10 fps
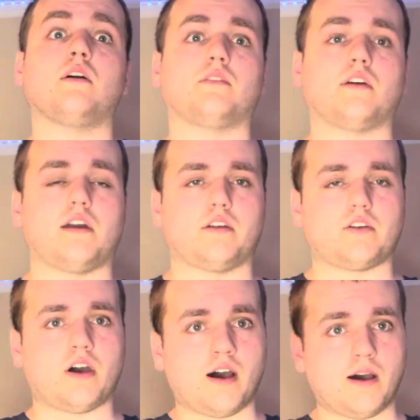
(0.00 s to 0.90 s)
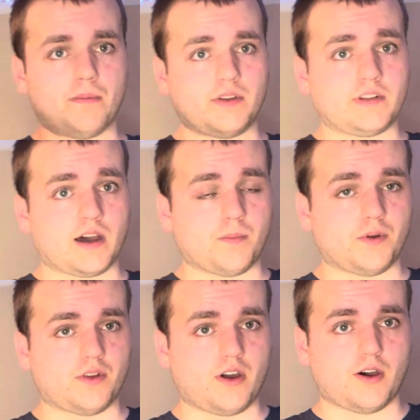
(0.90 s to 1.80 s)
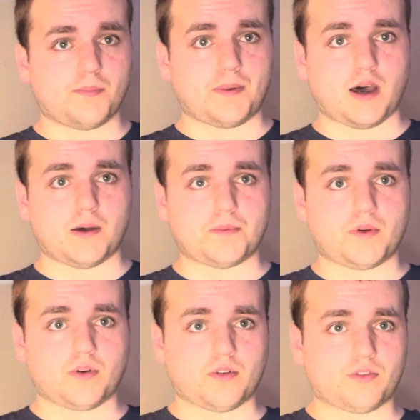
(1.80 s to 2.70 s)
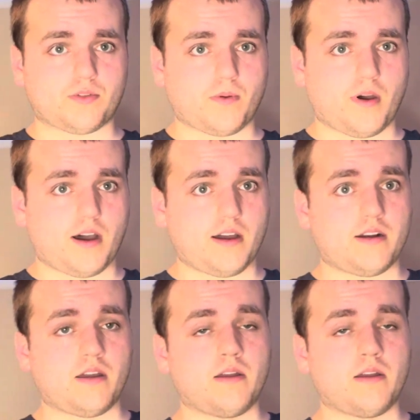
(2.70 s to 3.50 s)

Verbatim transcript: Like comment down below Popcorn Squad